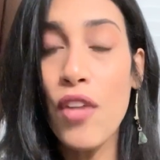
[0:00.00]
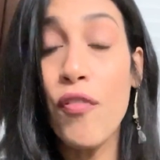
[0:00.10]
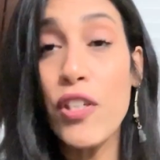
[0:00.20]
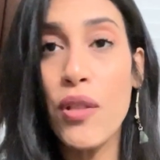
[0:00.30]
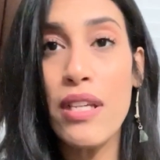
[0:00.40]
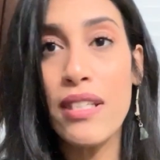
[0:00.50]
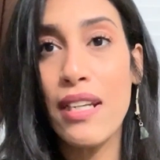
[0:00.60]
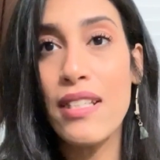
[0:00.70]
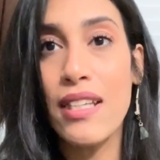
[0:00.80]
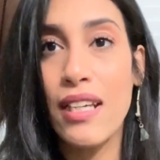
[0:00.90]
for
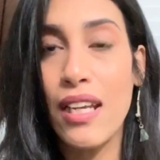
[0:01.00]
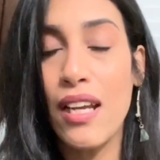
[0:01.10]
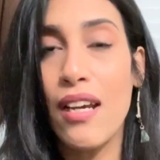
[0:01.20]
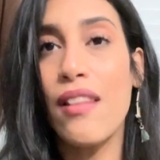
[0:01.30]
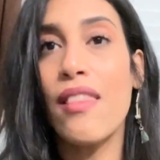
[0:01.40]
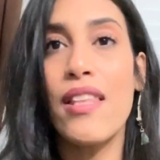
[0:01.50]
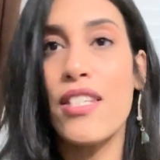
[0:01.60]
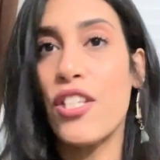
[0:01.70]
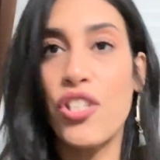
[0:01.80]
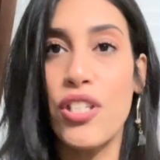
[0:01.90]
2019,
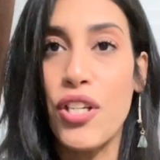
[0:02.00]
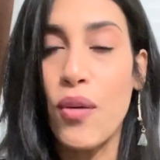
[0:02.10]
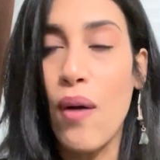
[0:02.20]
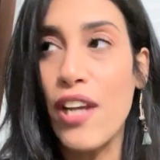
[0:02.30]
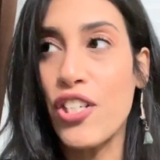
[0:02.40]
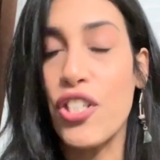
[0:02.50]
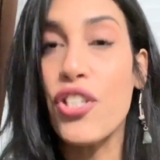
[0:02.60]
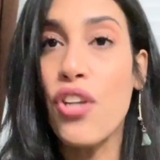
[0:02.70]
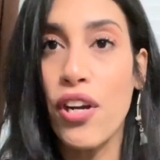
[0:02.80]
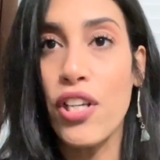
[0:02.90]
this is just new. I just
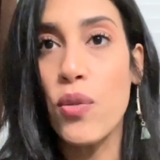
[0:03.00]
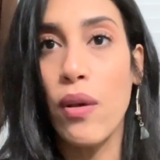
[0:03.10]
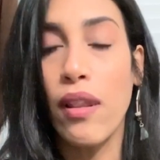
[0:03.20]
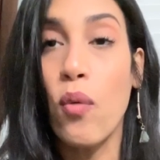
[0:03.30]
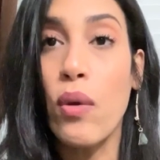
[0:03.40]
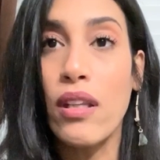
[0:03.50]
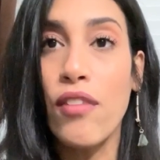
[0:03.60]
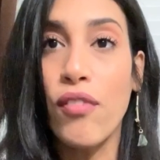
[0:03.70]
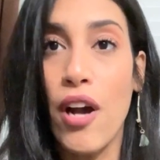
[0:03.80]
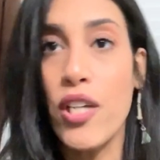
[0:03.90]
started doing like weekly
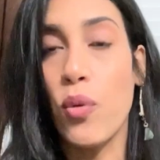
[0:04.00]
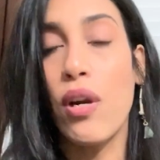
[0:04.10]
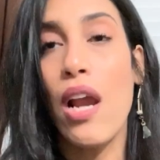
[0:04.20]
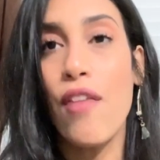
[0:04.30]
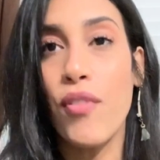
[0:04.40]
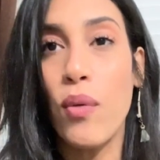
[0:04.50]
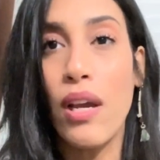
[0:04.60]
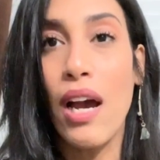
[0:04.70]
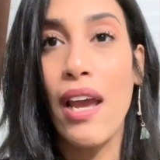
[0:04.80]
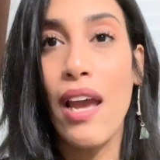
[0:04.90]
vlogs where every week
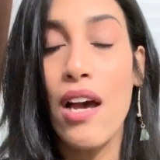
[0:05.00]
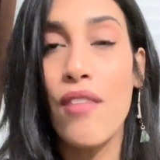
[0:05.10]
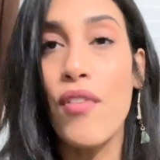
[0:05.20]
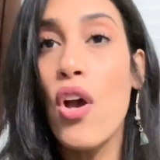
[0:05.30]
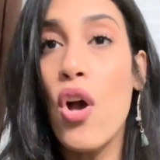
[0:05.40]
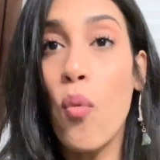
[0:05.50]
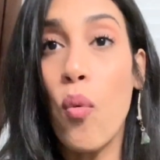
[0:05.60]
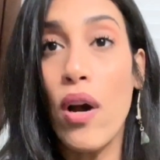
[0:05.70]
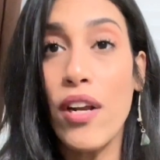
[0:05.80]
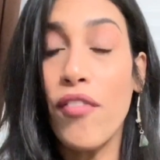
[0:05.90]
I have
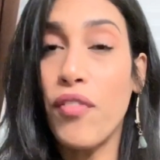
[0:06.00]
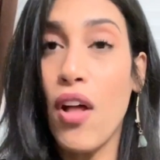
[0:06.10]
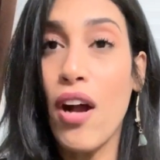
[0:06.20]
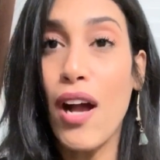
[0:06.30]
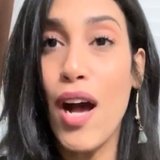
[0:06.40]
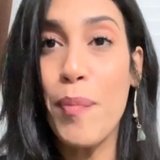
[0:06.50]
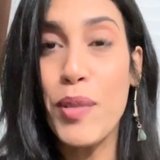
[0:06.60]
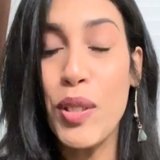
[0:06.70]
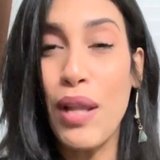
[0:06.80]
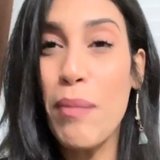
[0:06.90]
one vlog up.
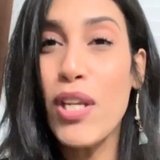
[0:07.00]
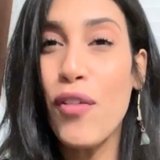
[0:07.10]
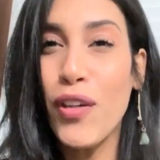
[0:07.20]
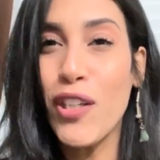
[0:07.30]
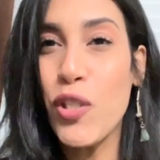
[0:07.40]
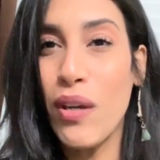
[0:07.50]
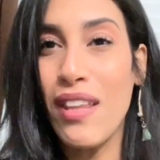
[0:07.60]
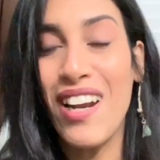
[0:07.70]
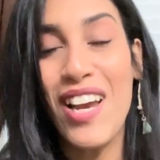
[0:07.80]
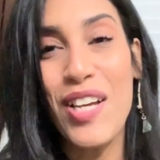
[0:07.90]
So let me know if you're enjoying
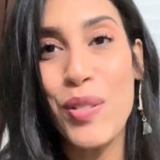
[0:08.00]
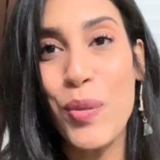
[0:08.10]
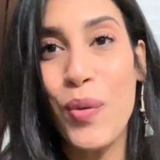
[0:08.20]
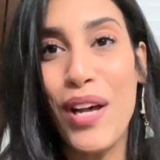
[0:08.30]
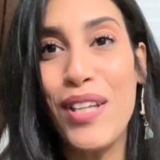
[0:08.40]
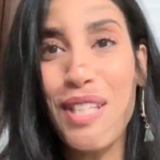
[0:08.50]
that as well.